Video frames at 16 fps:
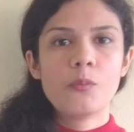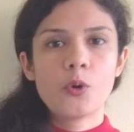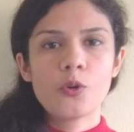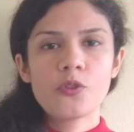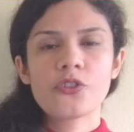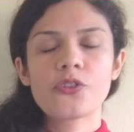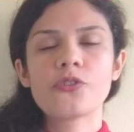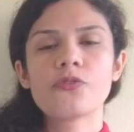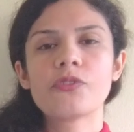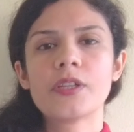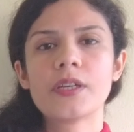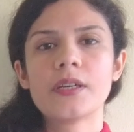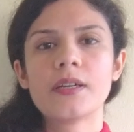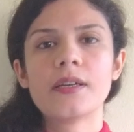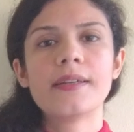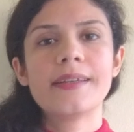Most of
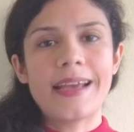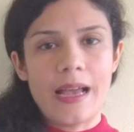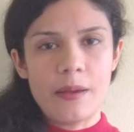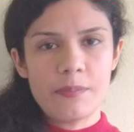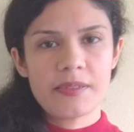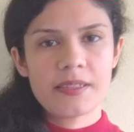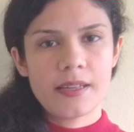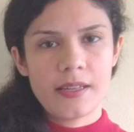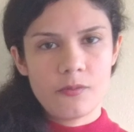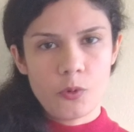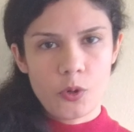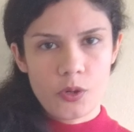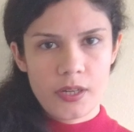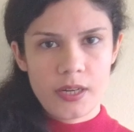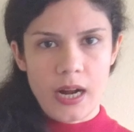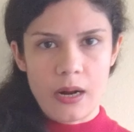the taps and
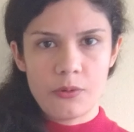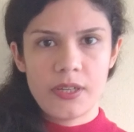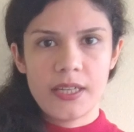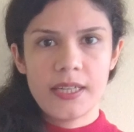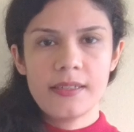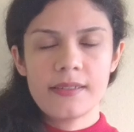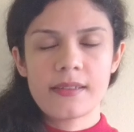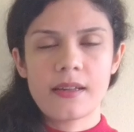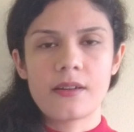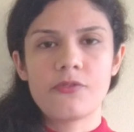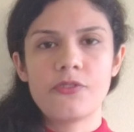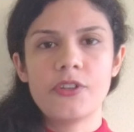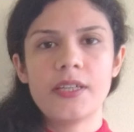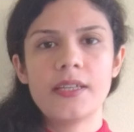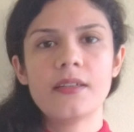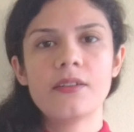water outlets are
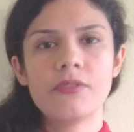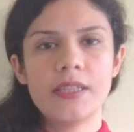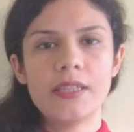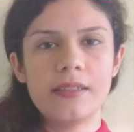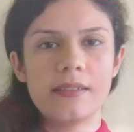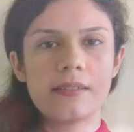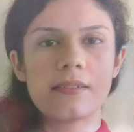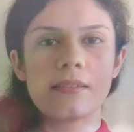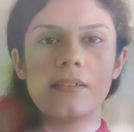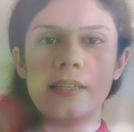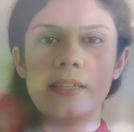fitted with this